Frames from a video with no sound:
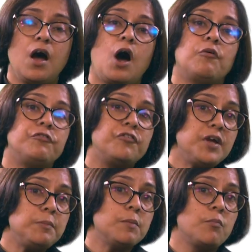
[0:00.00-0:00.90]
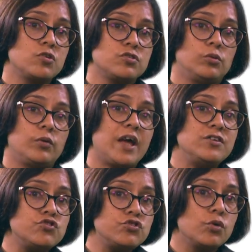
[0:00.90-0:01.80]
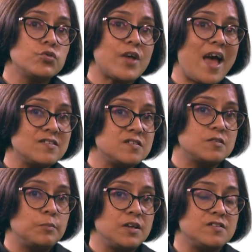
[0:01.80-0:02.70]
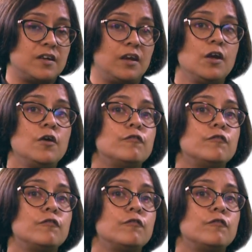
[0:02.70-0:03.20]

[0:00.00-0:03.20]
Our freemium model ensures accessibility